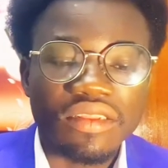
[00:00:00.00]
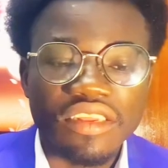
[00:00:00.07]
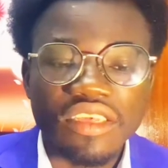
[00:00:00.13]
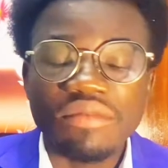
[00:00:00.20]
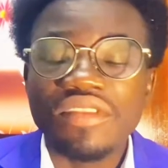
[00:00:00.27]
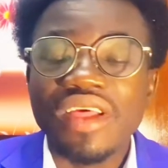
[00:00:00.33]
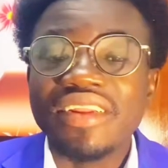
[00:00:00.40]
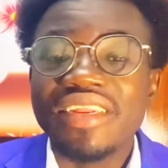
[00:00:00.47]

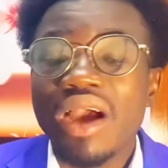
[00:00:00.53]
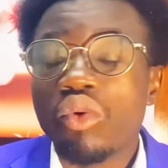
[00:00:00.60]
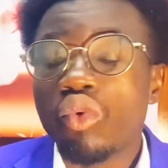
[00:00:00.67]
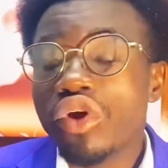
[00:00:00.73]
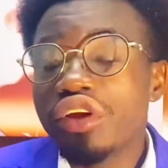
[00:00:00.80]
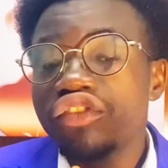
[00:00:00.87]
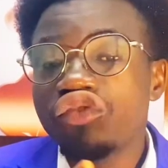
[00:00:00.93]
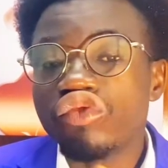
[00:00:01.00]
teams that they are
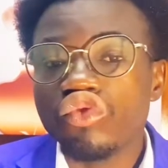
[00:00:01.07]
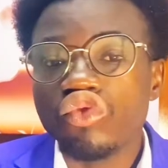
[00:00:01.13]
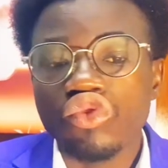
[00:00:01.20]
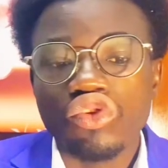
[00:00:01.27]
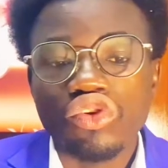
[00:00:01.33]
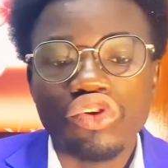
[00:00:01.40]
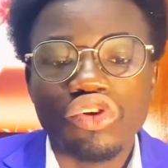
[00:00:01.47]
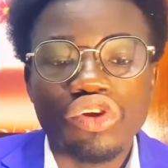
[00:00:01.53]
going to
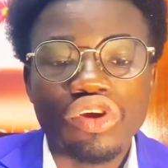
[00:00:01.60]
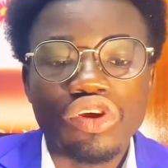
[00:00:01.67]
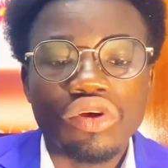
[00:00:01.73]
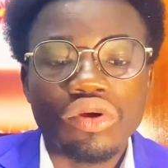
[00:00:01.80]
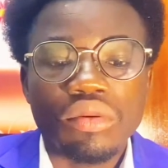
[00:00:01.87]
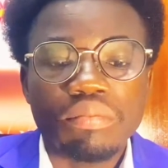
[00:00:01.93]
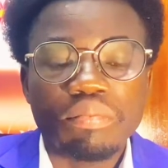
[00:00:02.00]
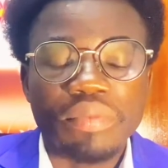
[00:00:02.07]

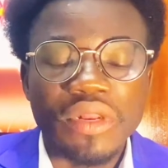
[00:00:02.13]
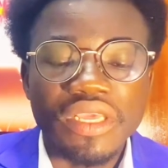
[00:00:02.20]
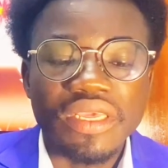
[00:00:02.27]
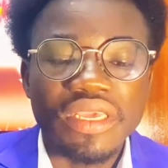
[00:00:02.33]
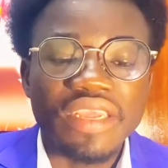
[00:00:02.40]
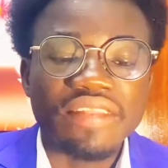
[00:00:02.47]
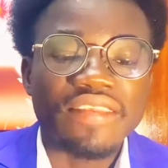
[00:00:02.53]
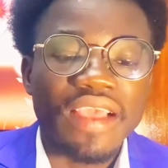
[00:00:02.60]
play,
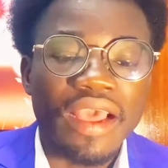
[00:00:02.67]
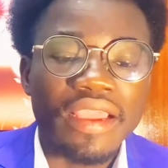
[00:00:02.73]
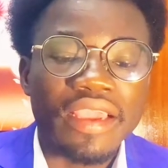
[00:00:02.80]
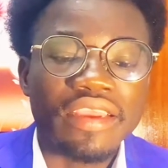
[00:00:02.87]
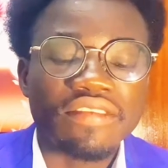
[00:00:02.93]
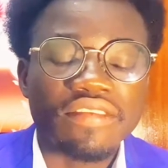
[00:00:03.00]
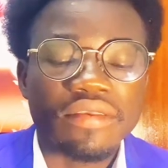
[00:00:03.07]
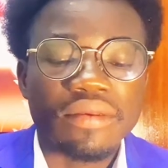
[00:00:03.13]

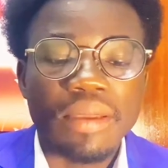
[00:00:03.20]
88